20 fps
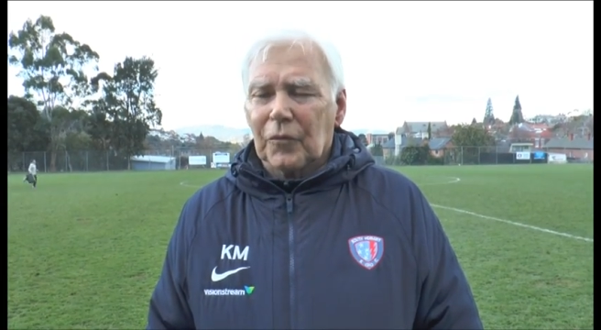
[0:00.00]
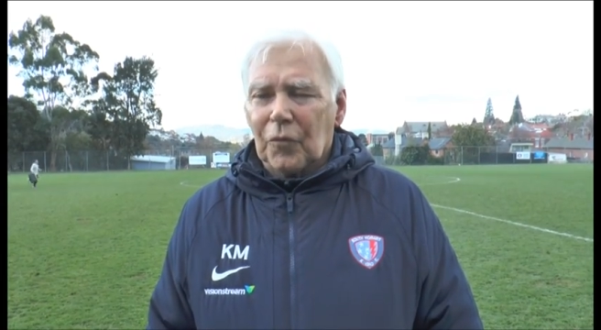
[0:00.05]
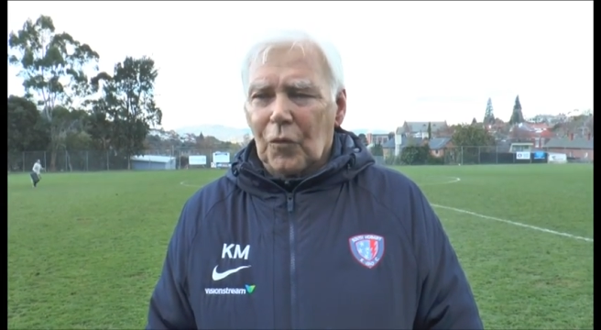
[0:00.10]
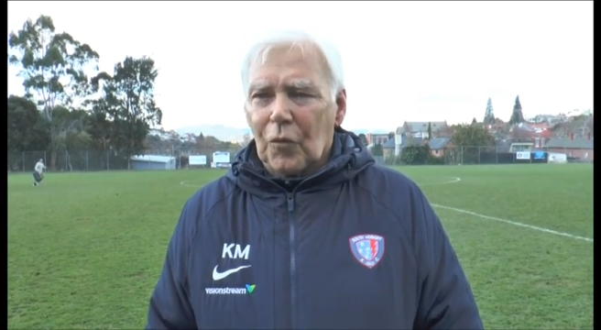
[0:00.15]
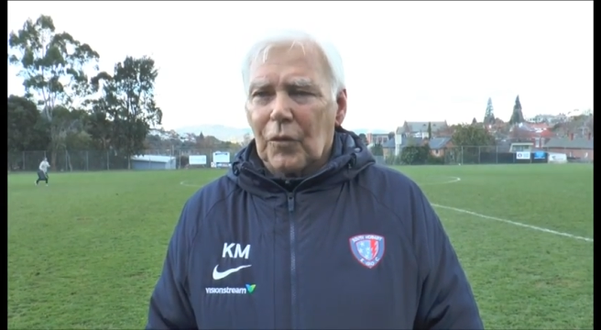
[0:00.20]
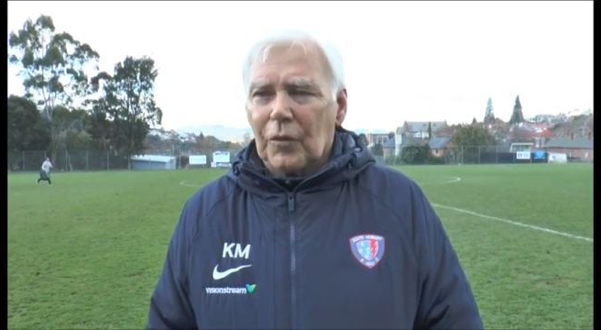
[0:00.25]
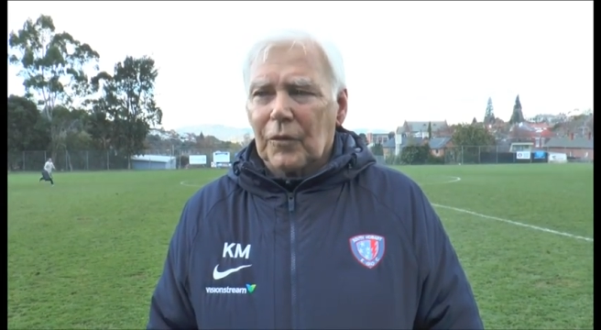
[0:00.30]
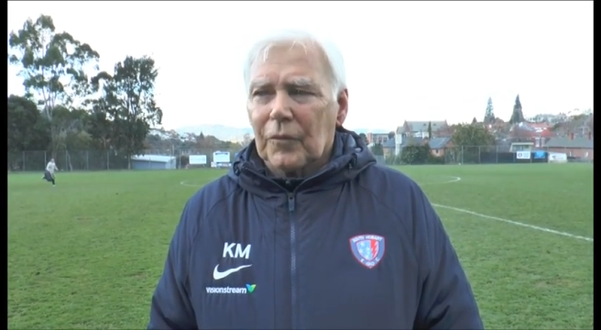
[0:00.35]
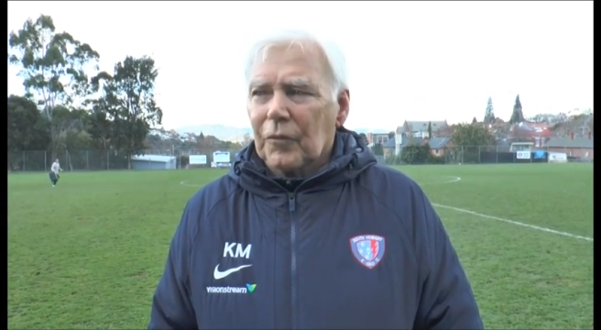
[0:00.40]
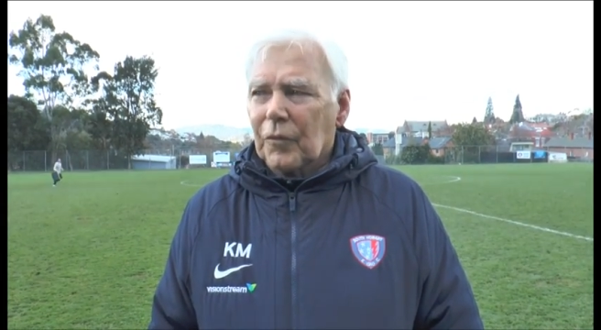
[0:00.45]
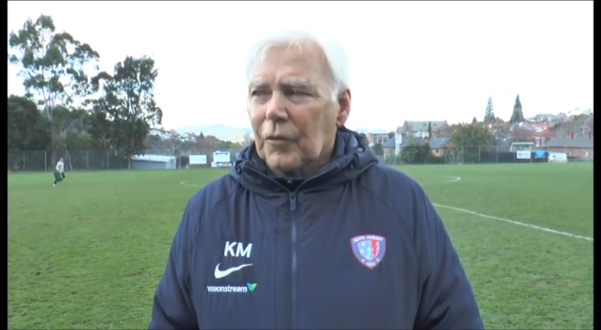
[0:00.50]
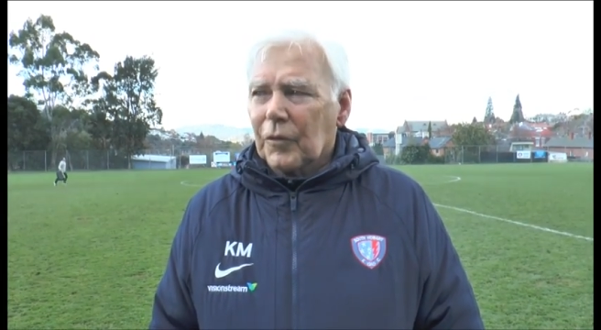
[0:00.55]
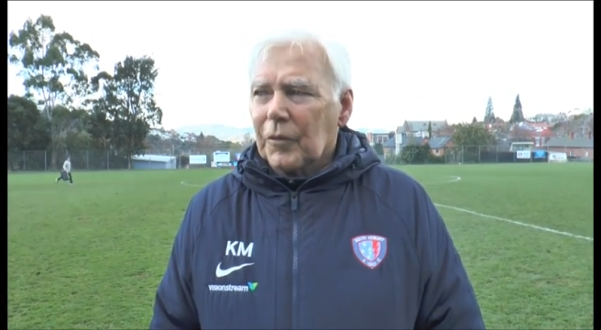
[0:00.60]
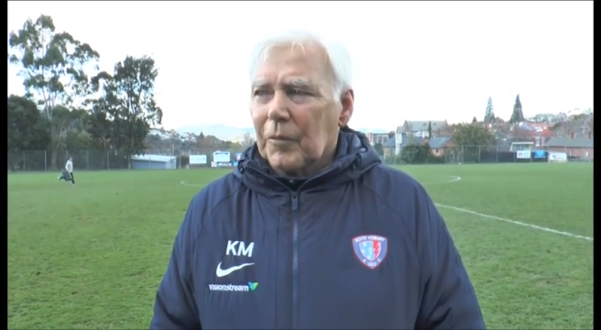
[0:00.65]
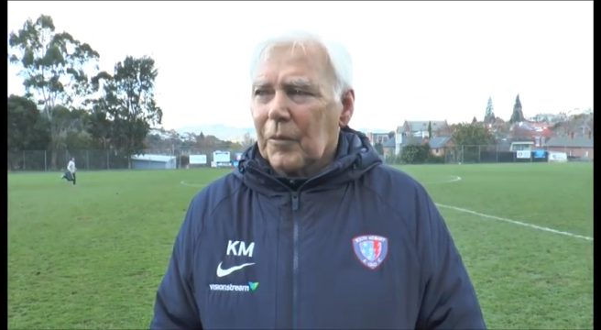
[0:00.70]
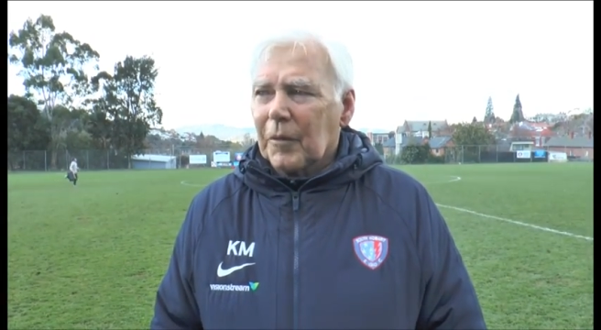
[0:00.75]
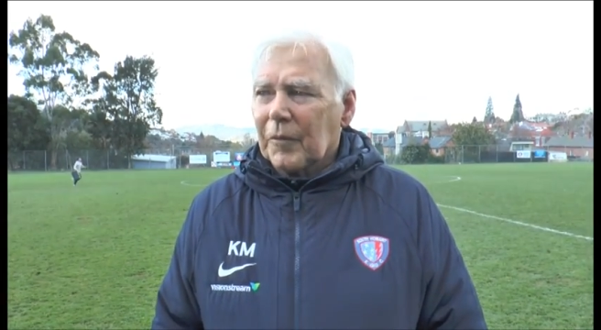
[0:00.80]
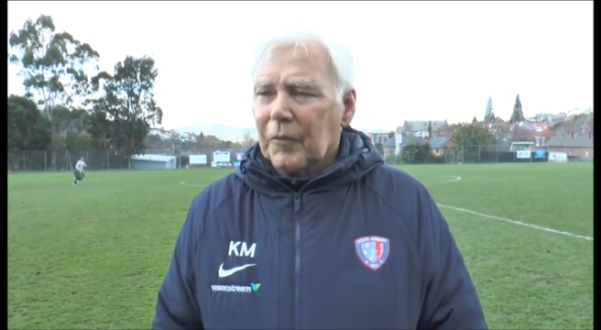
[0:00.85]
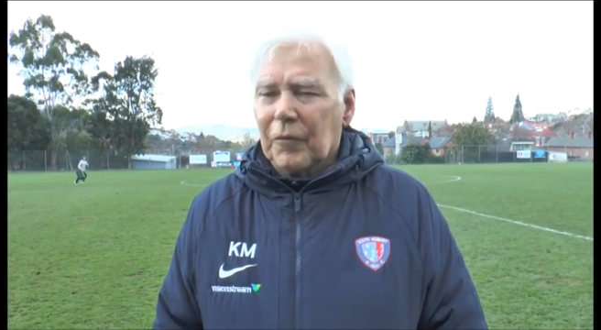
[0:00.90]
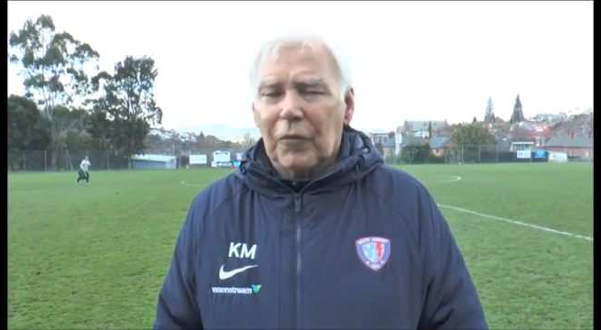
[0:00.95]

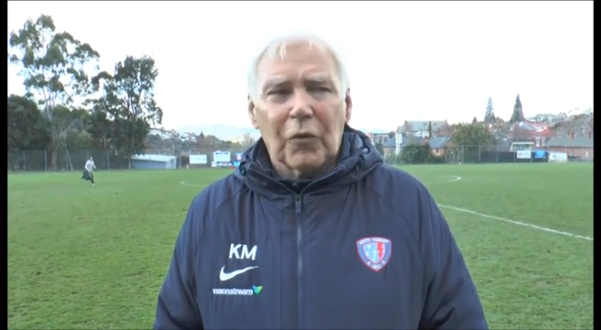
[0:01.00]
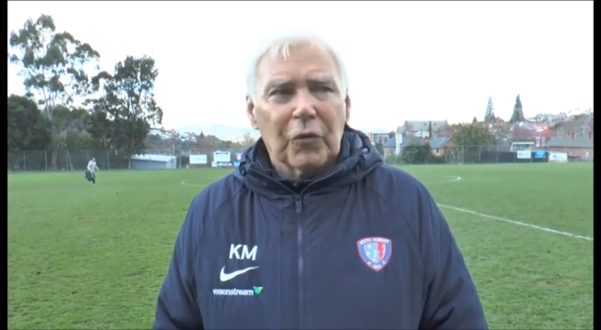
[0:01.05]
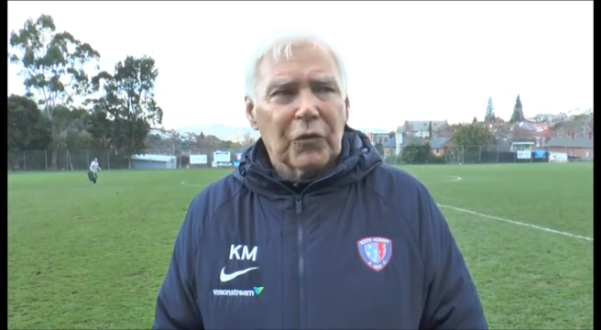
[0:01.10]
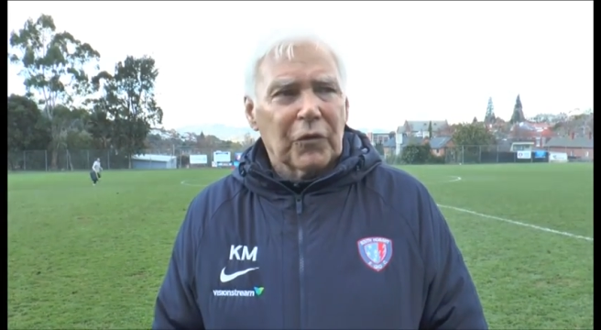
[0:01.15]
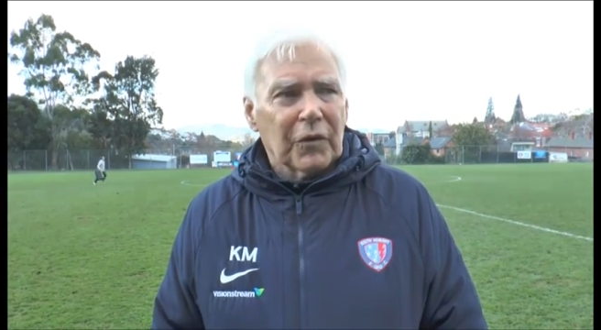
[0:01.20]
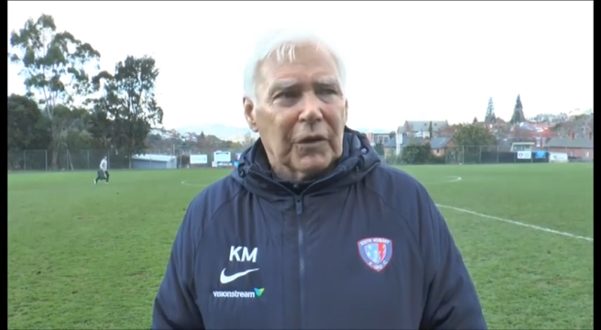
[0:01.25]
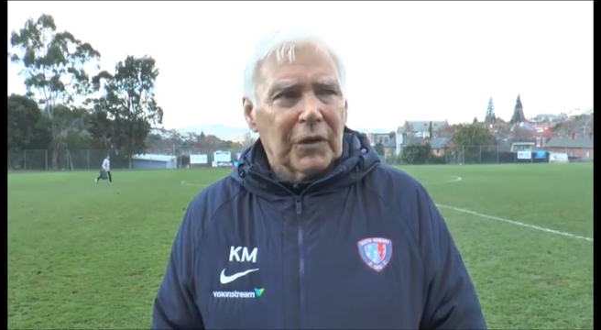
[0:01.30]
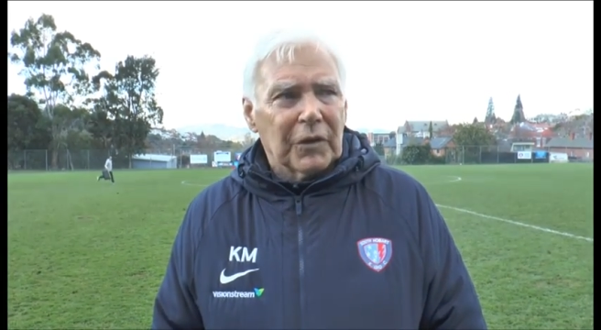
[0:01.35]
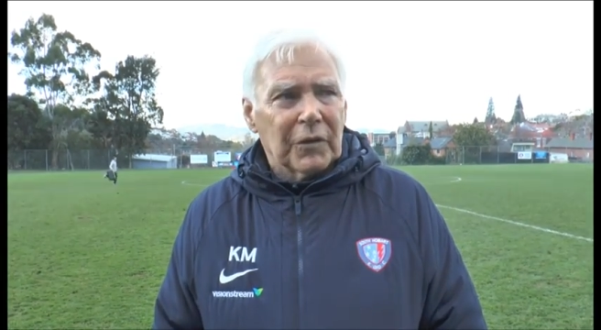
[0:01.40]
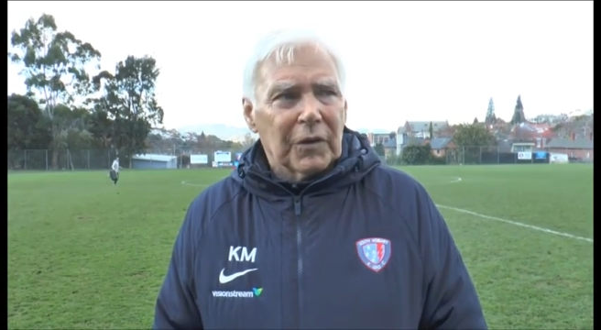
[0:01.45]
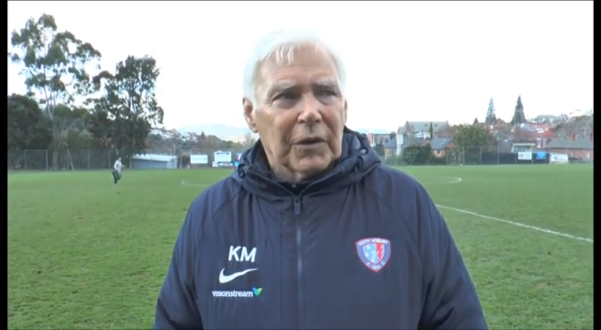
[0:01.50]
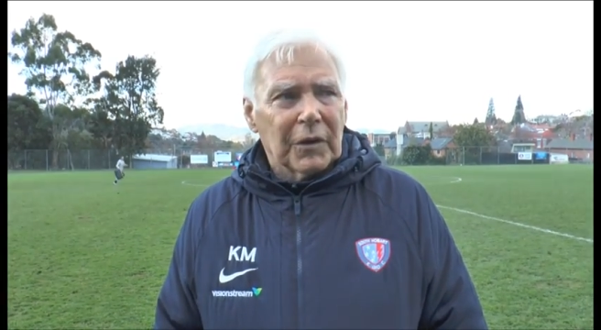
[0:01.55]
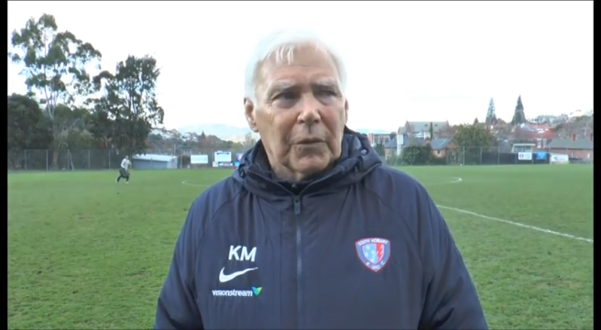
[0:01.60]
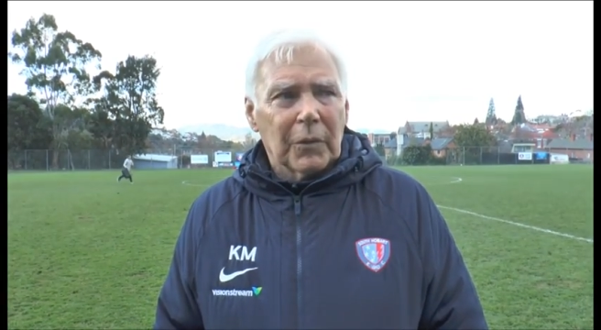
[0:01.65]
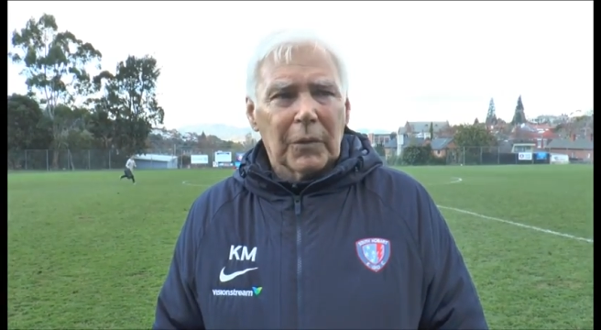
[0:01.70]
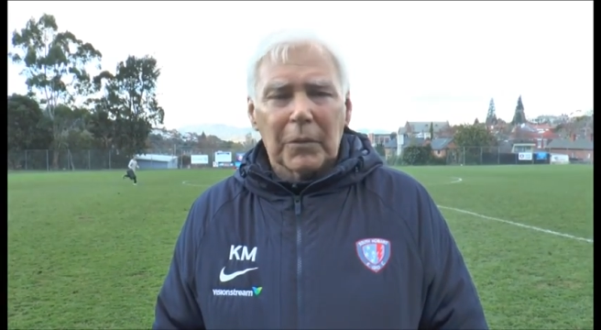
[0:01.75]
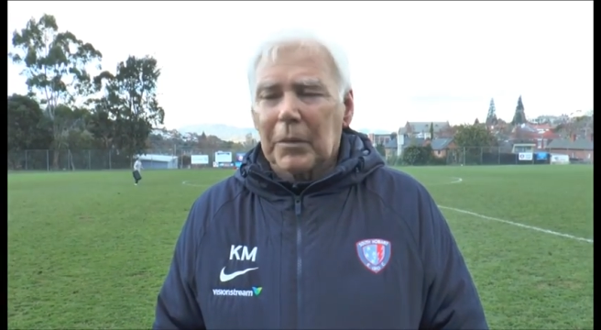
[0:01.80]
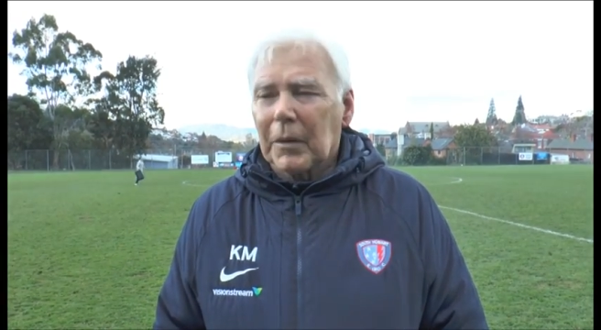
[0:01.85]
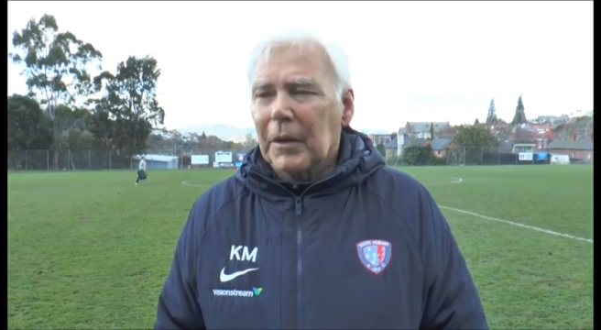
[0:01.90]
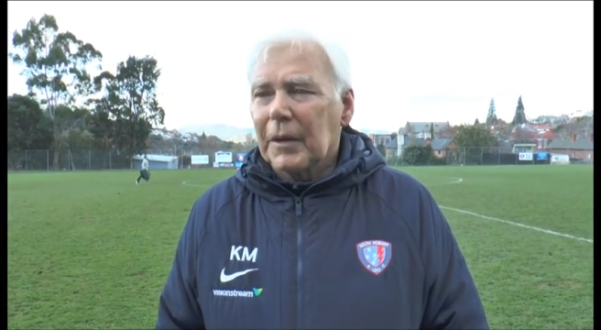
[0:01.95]

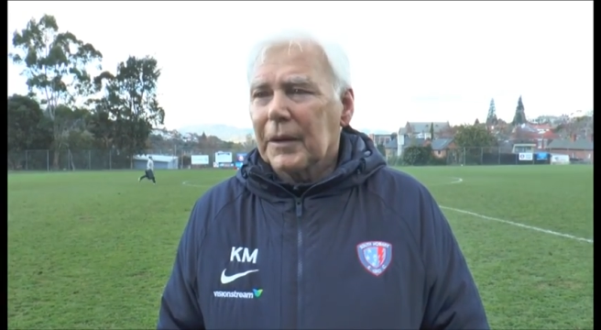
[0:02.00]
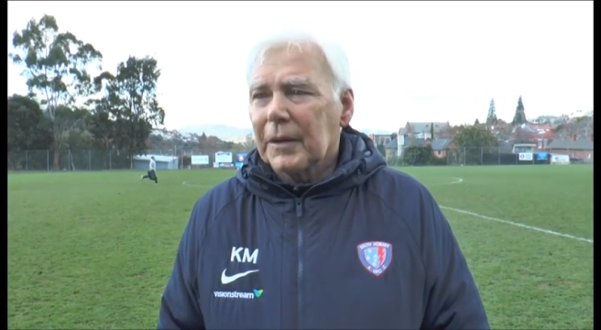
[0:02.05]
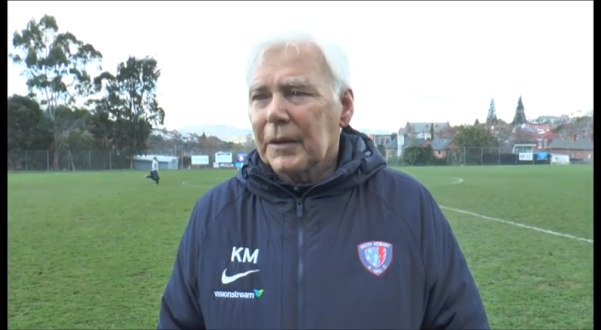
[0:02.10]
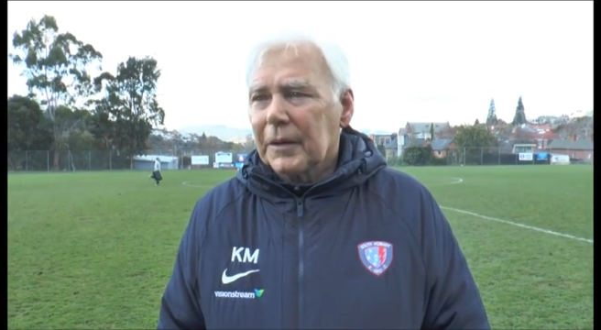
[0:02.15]
4-3-3 we played.